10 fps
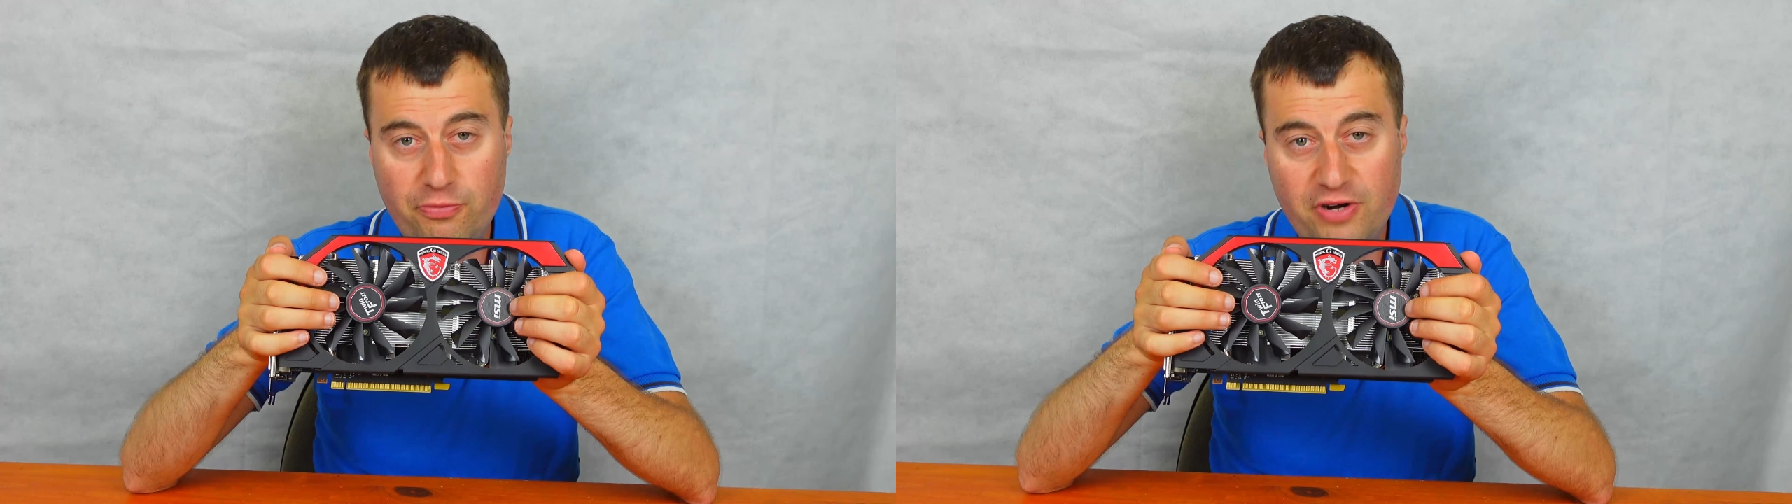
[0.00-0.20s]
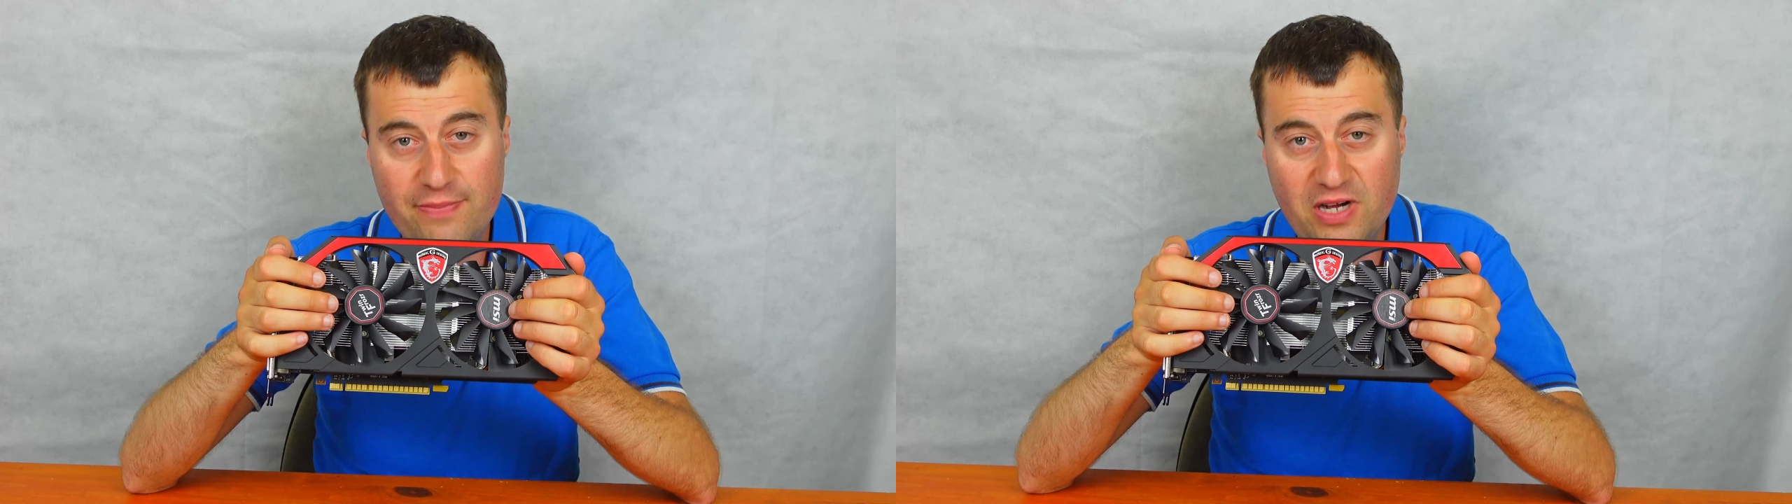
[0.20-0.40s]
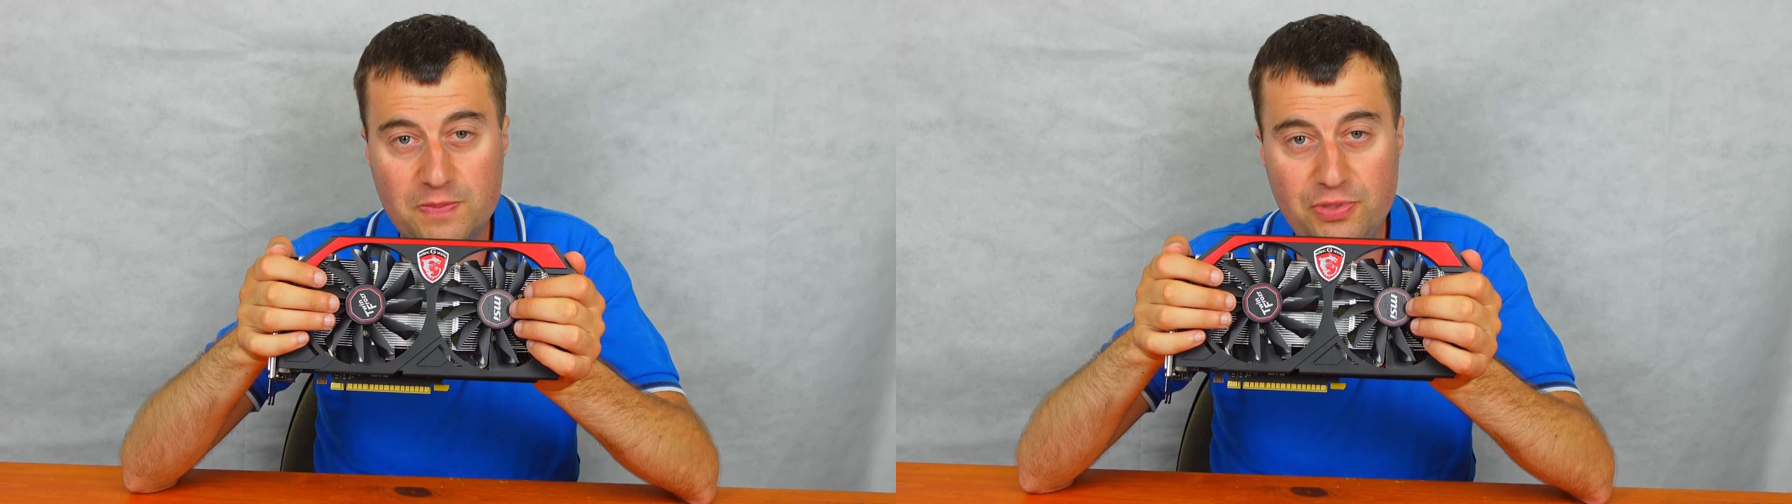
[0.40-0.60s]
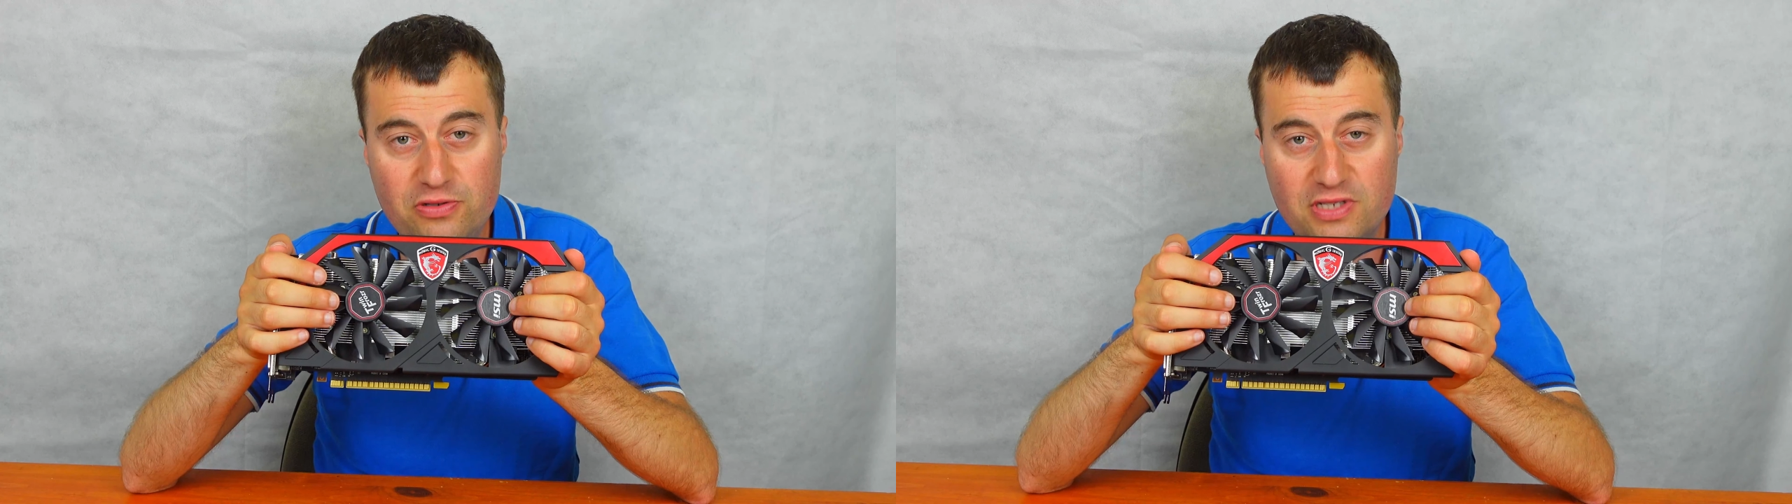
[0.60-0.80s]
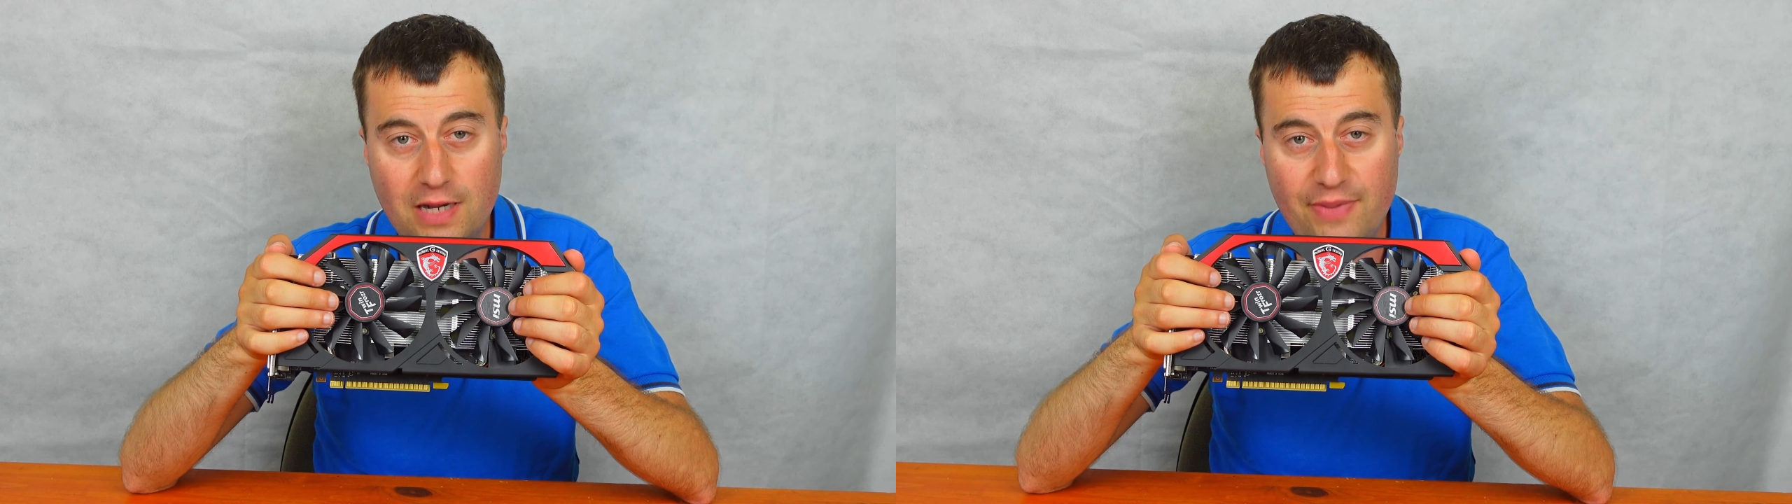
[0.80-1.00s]
pretty much
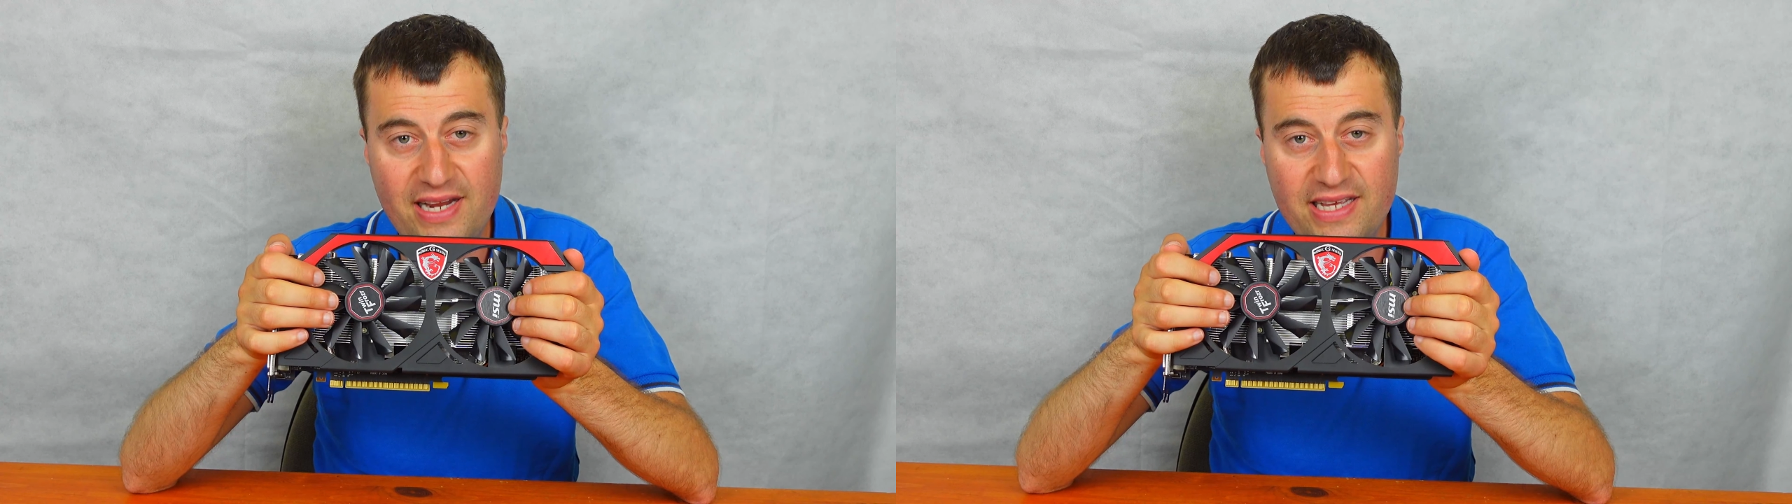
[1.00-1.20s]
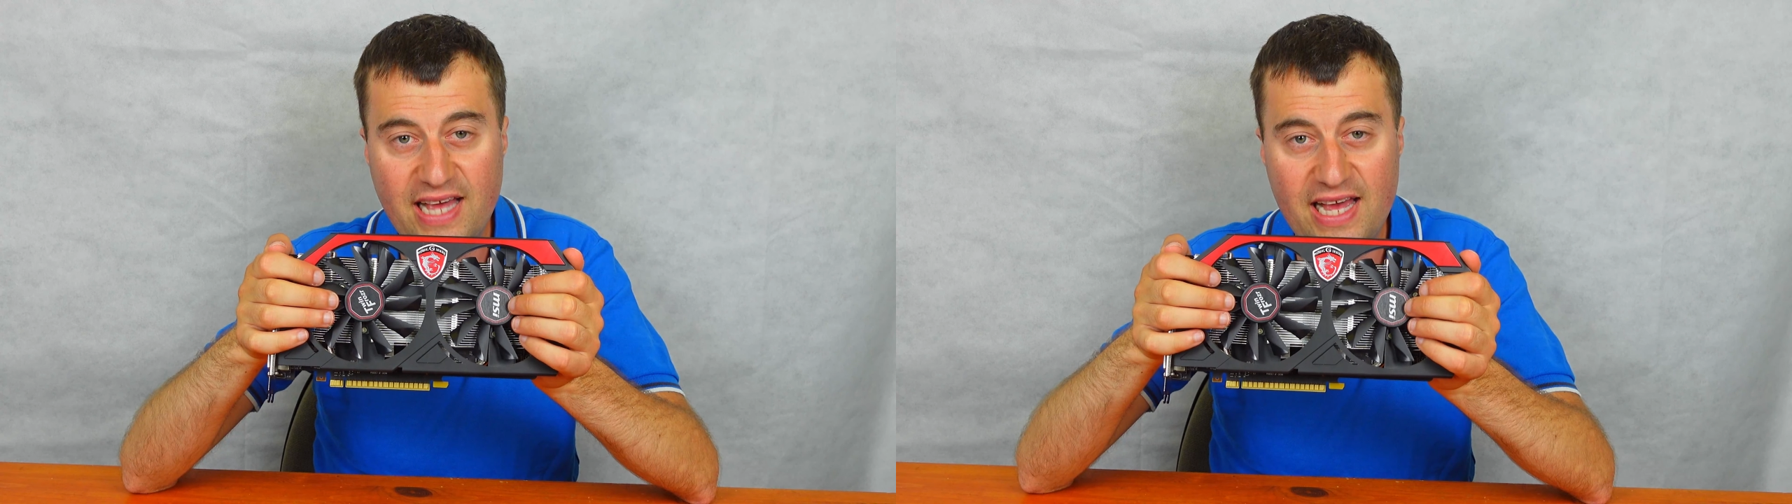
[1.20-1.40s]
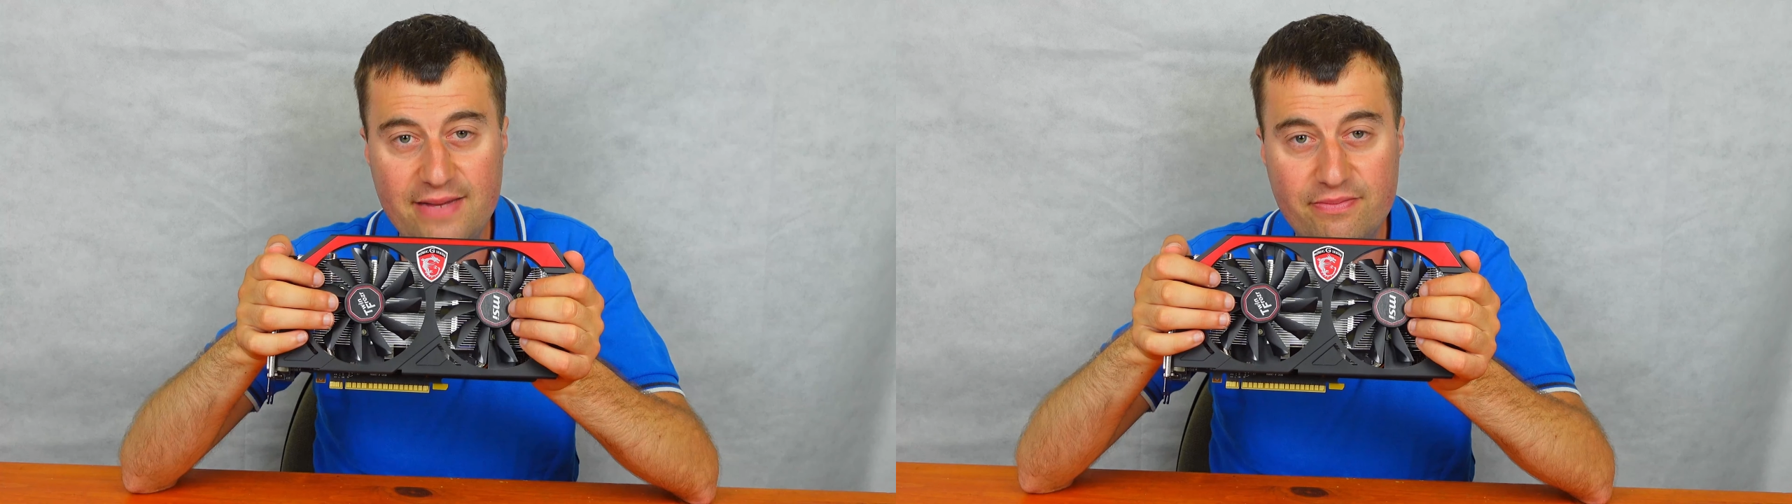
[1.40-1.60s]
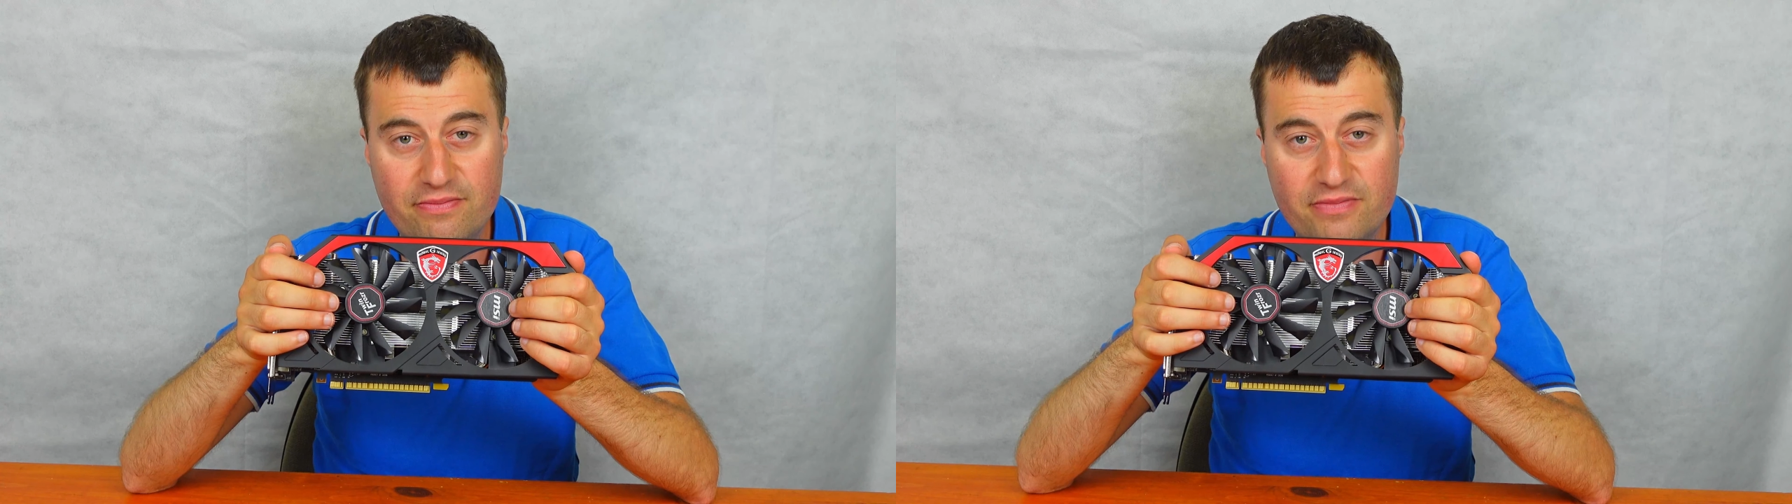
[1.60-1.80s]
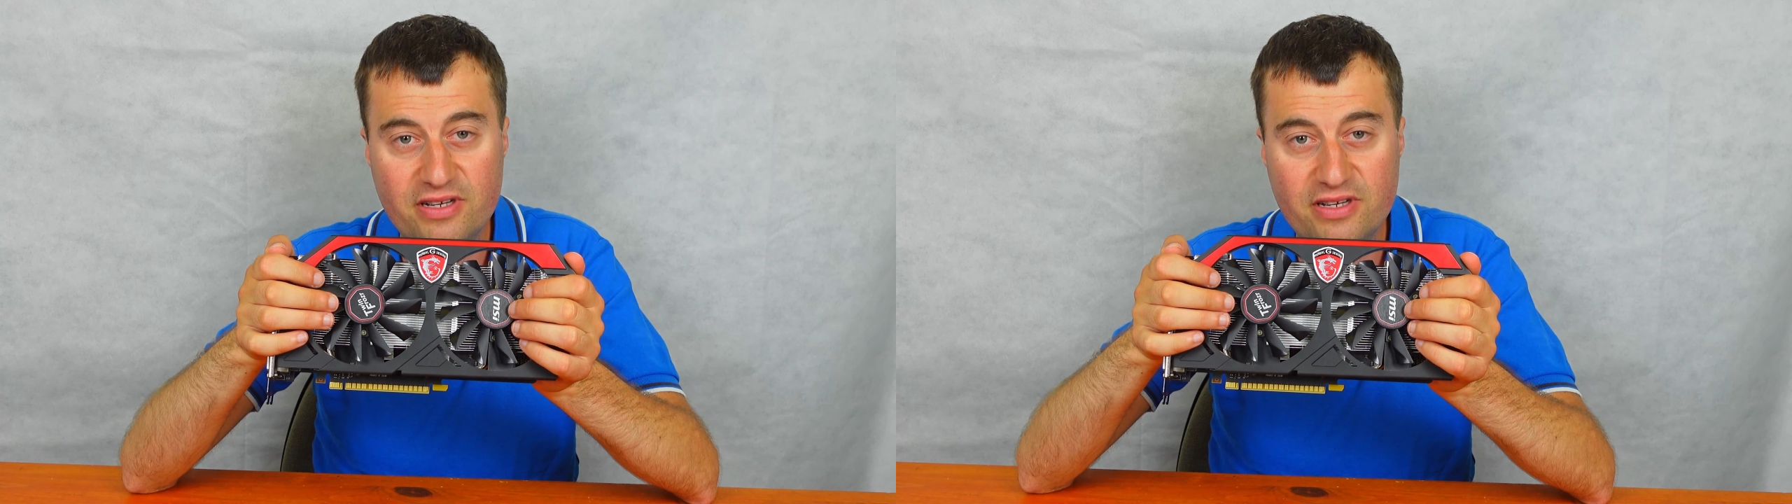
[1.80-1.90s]
boot up any game.